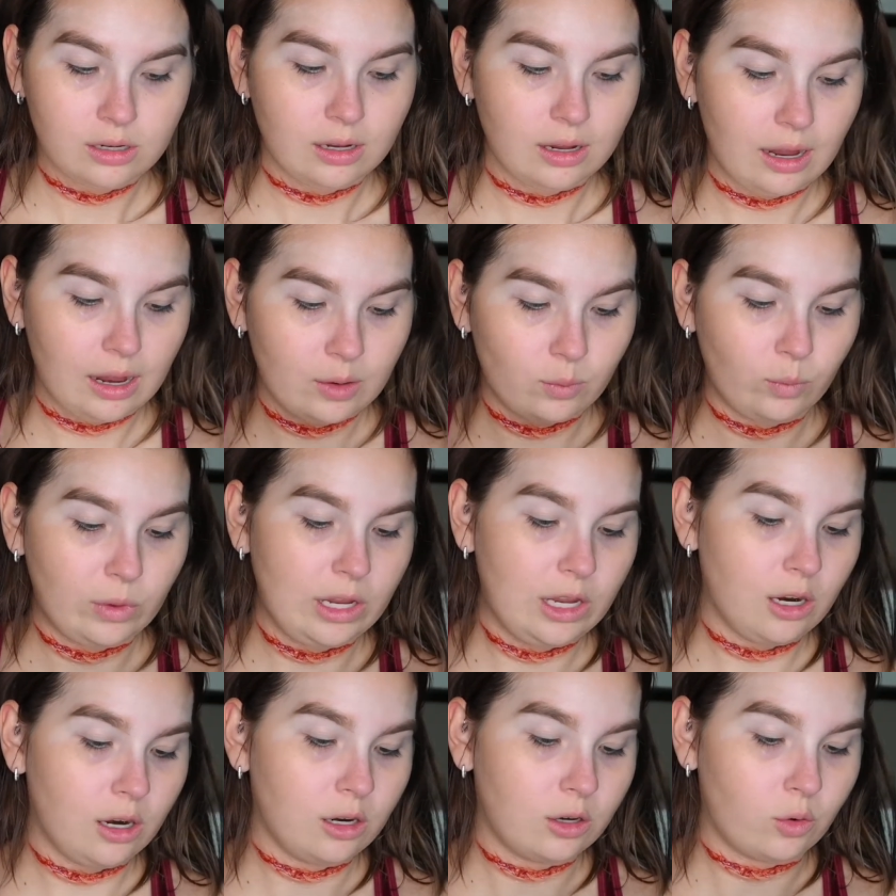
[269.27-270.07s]
and
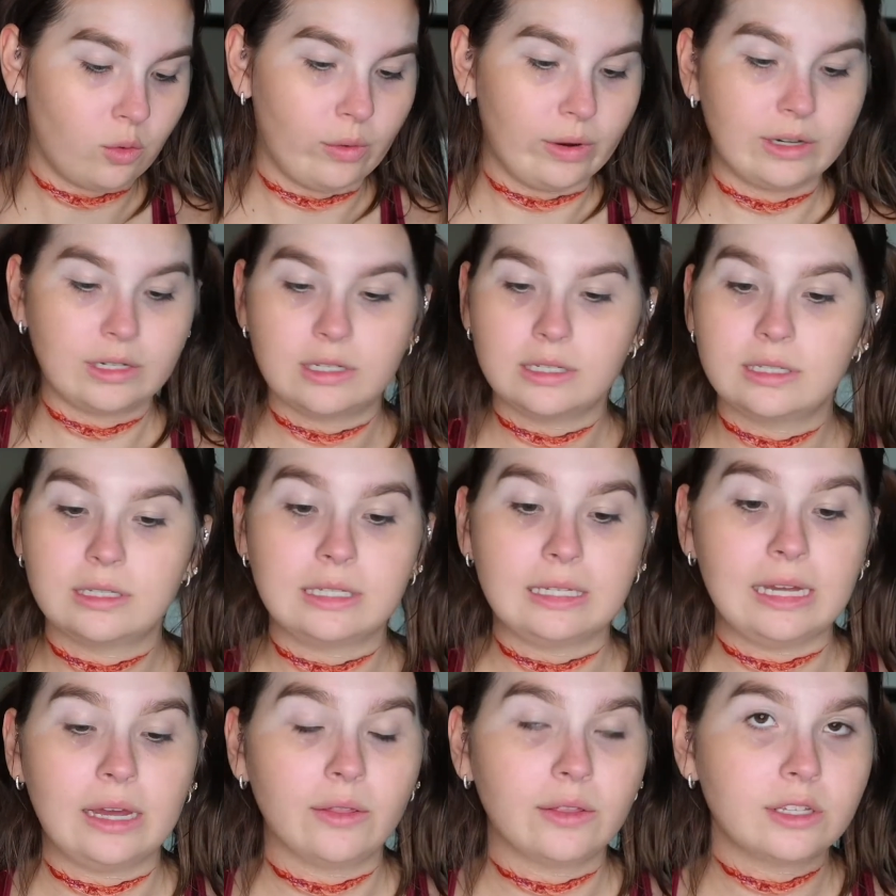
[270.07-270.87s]
we are going to
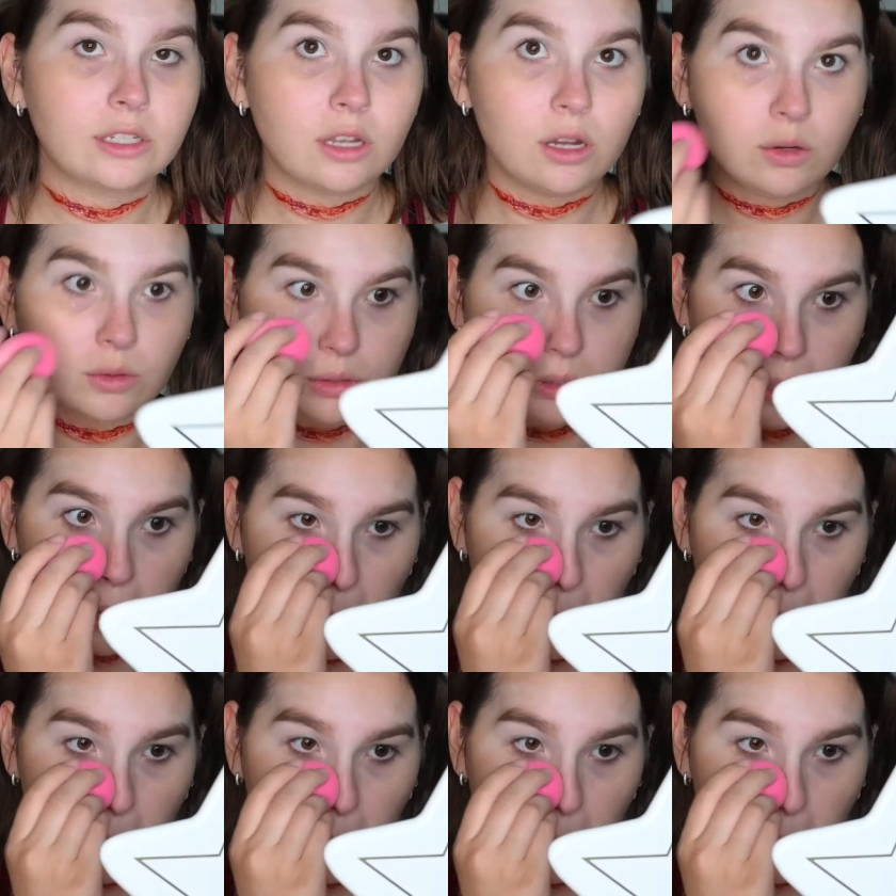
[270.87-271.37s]
see how this goes.